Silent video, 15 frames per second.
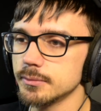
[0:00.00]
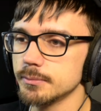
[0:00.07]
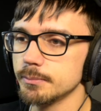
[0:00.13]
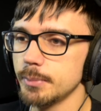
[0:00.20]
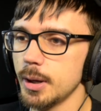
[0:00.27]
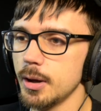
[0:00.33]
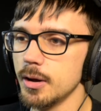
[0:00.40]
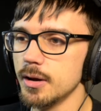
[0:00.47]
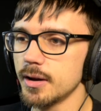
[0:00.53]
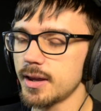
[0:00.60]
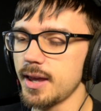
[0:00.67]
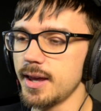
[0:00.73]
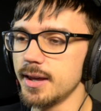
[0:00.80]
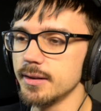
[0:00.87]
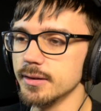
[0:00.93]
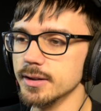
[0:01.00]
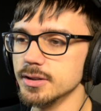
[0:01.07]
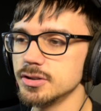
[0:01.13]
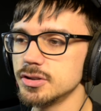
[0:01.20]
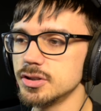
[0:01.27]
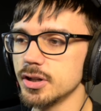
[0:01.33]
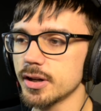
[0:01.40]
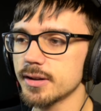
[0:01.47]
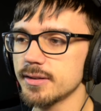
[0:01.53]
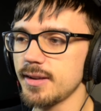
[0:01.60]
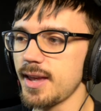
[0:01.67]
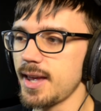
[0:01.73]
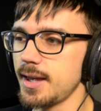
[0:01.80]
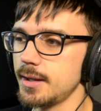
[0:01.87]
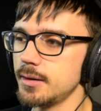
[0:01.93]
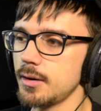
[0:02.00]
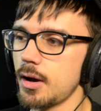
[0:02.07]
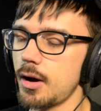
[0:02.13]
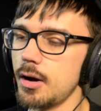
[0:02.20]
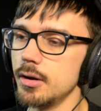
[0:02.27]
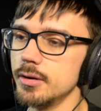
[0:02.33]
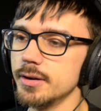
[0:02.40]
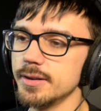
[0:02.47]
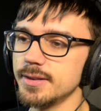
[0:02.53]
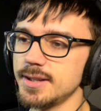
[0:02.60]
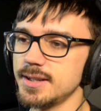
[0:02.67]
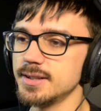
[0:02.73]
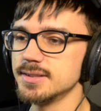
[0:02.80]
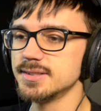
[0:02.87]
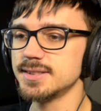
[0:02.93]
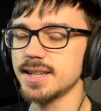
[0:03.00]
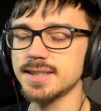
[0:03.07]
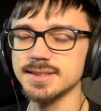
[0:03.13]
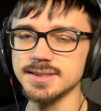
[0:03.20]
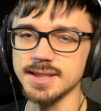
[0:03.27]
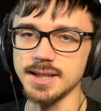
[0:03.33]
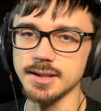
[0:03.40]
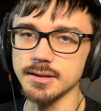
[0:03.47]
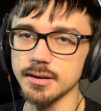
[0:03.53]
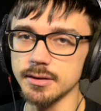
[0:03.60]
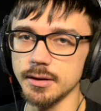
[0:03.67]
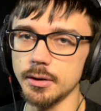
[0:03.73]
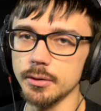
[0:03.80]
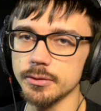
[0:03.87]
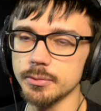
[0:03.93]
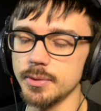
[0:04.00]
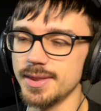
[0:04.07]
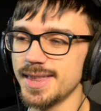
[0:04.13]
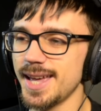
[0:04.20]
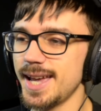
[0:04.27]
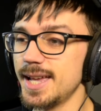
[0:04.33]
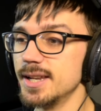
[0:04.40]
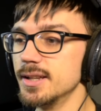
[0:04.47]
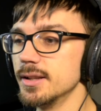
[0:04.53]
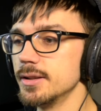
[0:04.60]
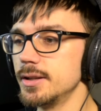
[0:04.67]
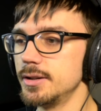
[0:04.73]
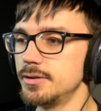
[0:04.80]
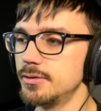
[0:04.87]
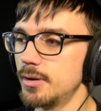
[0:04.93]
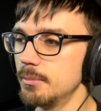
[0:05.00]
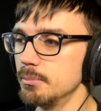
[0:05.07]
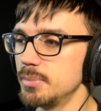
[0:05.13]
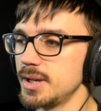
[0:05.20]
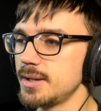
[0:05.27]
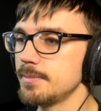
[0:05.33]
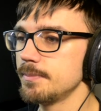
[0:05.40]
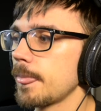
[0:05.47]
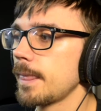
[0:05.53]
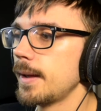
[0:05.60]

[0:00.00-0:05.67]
perk hit that's chucked in on the 16th notes within the drum beat.